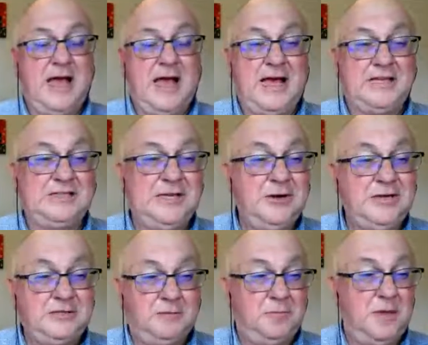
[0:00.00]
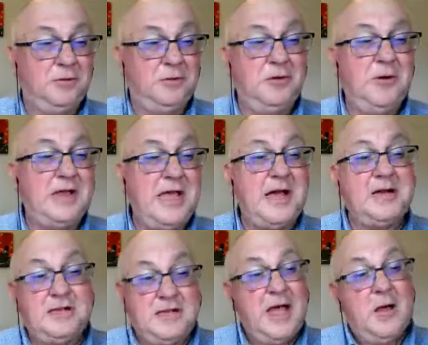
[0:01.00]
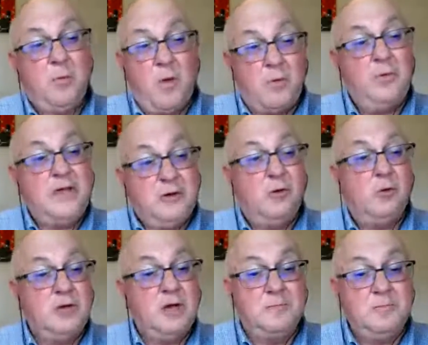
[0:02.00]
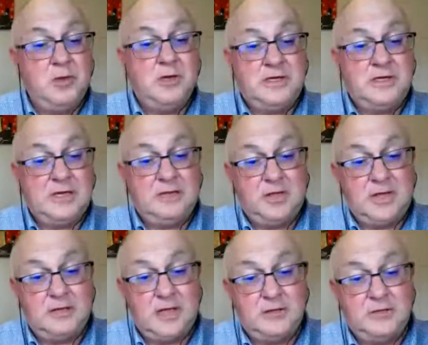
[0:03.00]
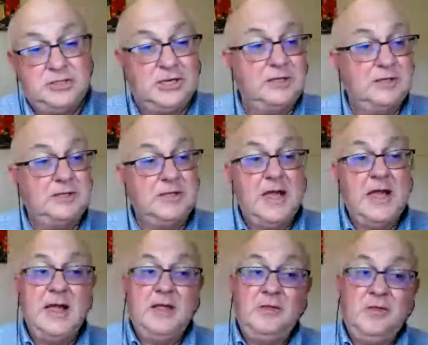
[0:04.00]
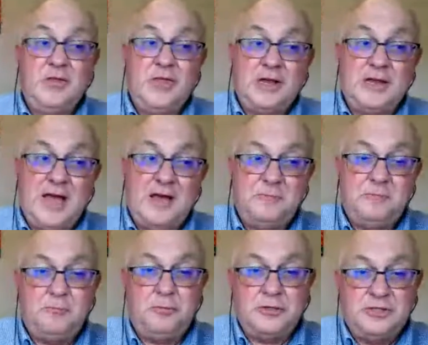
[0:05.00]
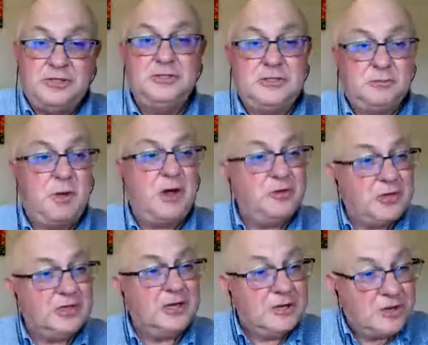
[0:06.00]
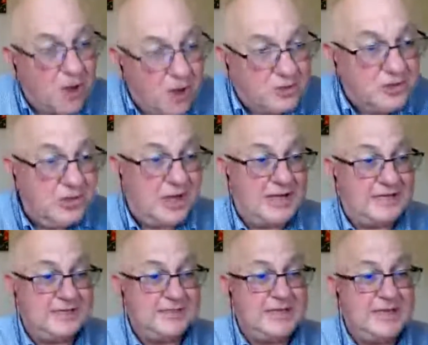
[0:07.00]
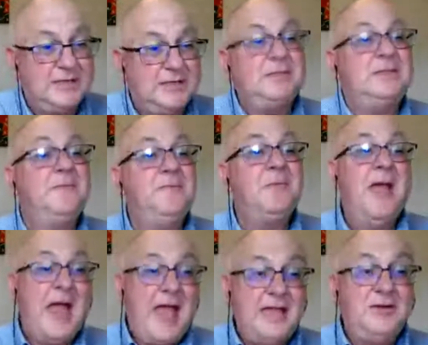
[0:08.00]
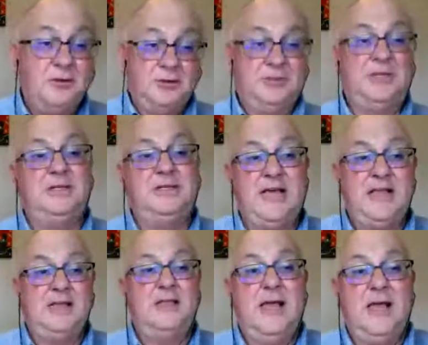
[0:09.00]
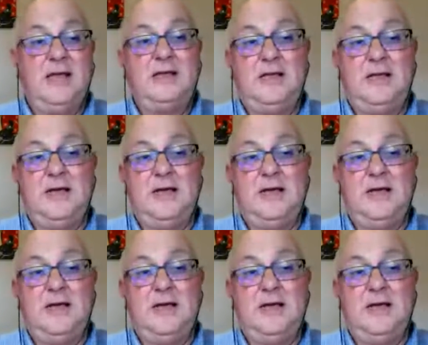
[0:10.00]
a series of people who are now what we call community theologians that have produced both in an online sense and also taken that